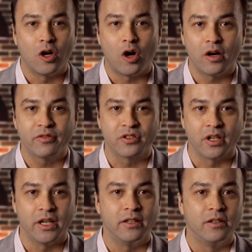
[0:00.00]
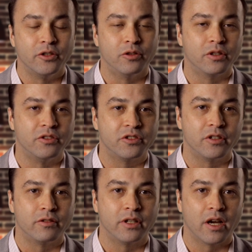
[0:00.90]
Off-site, you're
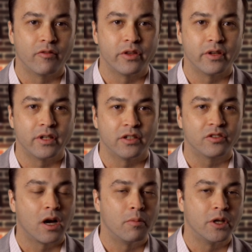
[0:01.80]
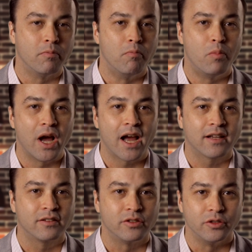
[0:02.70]
considering everything that's coming
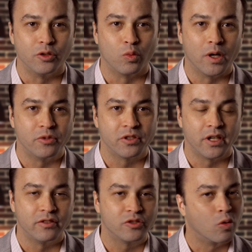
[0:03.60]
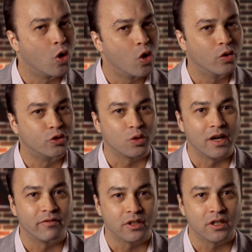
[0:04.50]
back to your website, so all the
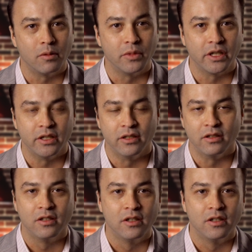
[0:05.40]
traffic coming in,